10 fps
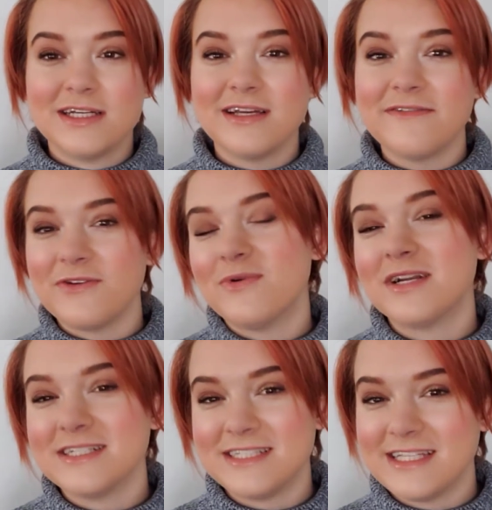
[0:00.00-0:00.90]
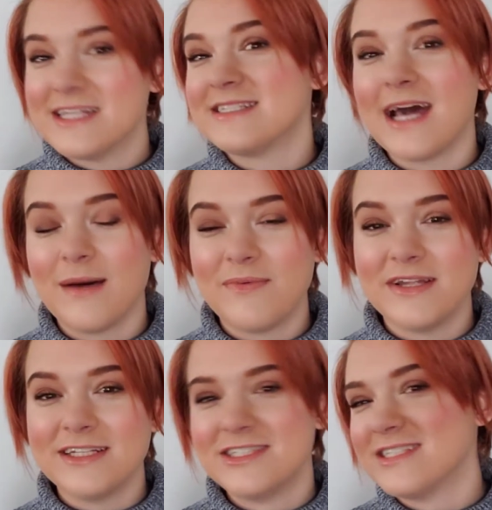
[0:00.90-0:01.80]
If you want to see this
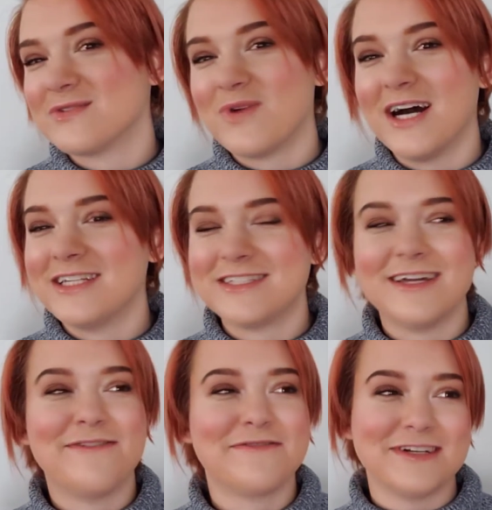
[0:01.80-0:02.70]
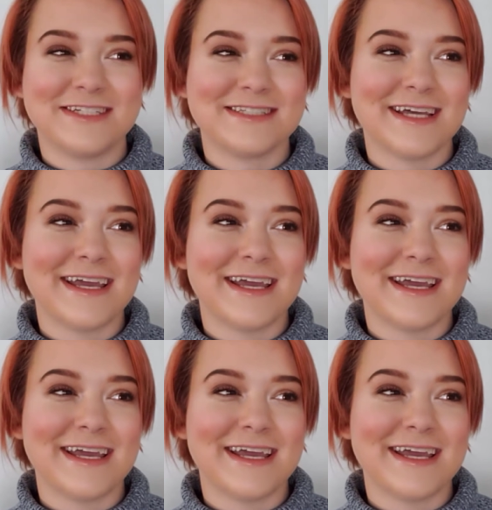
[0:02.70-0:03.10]
happen, just watch the first,